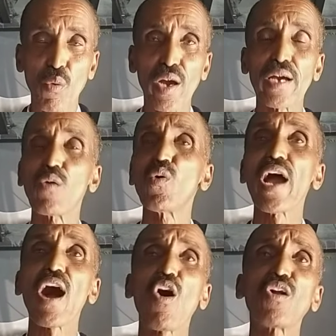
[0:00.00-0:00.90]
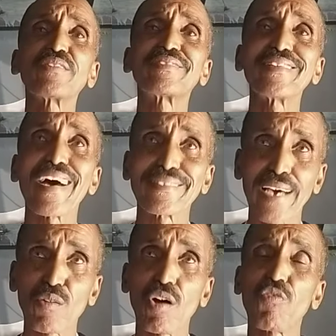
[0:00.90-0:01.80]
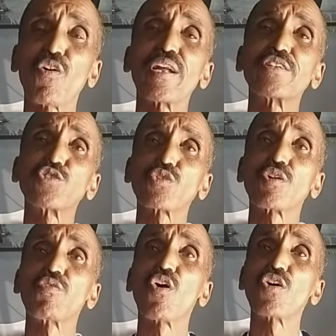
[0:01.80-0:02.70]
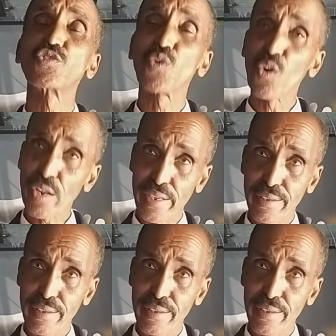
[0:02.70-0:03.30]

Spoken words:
way we are all sinners and we are fallen short of God's glory.